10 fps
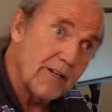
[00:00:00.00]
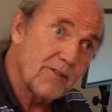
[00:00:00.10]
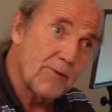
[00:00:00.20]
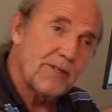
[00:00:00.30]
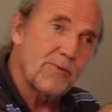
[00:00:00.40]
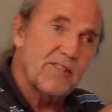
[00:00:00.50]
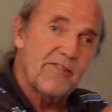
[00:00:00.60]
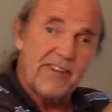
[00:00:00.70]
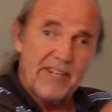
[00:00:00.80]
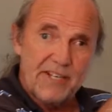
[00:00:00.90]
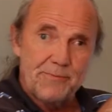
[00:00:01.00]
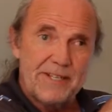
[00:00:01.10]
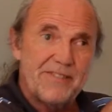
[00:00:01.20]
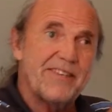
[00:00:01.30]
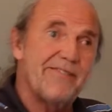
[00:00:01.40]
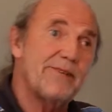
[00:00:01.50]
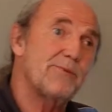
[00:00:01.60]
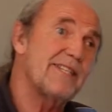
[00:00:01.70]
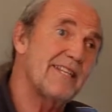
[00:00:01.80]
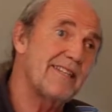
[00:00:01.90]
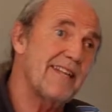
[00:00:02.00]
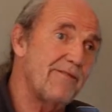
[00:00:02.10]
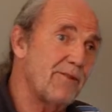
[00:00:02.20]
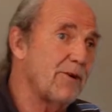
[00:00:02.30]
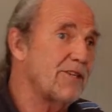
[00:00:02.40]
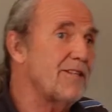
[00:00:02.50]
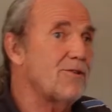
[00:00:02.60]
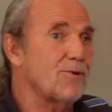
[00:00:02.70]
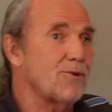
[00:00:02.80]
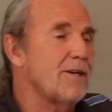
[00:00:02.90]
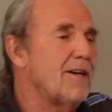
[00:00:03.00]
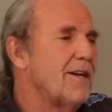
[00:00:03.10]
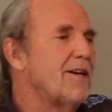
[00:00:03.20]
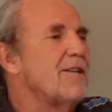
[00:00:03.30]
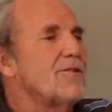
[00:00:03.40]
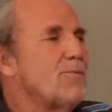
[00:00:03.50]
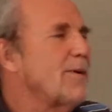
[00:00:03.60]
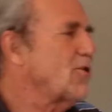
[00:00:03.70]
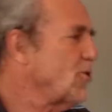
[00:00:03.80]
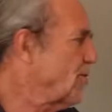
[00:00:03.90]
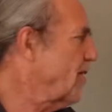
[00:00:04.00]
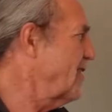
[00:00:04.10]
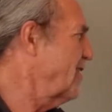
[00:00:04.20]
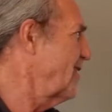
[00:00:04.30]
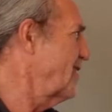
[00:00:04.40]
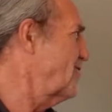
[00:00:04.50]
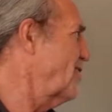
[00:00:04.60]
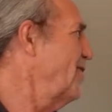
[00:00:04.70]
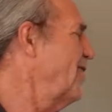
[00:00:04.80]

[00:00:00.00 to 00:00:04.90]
so it was very expensive, and we didn't have the money to make sure that